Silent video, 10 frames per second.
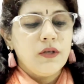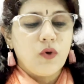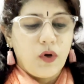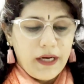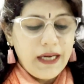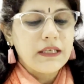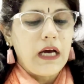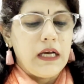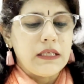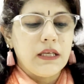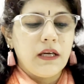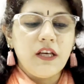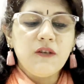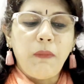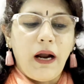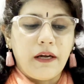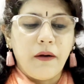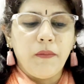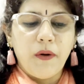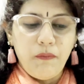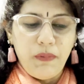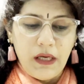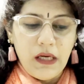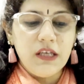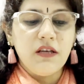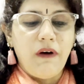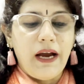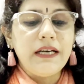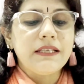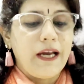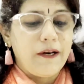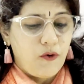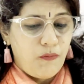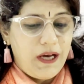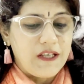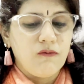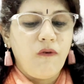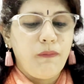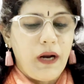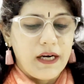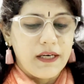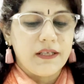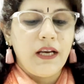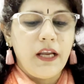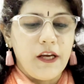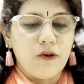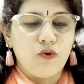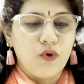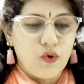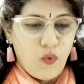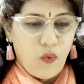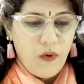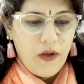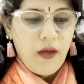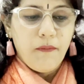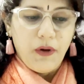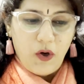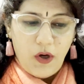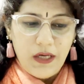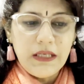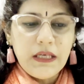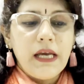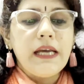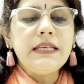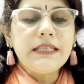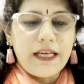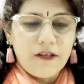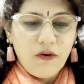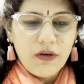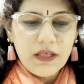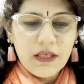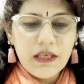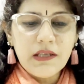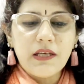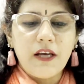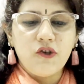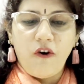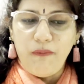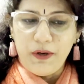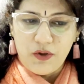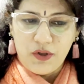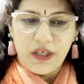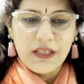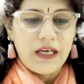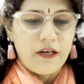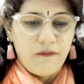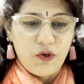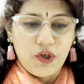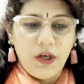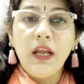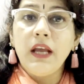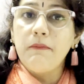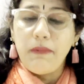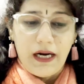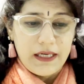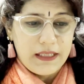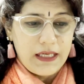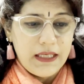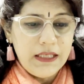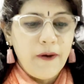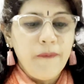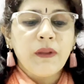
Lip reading: So correct answer is part number B, divide cytoplasm of plant cell into two. Because in cytokinesis stage of mitotic cell division in plant cells,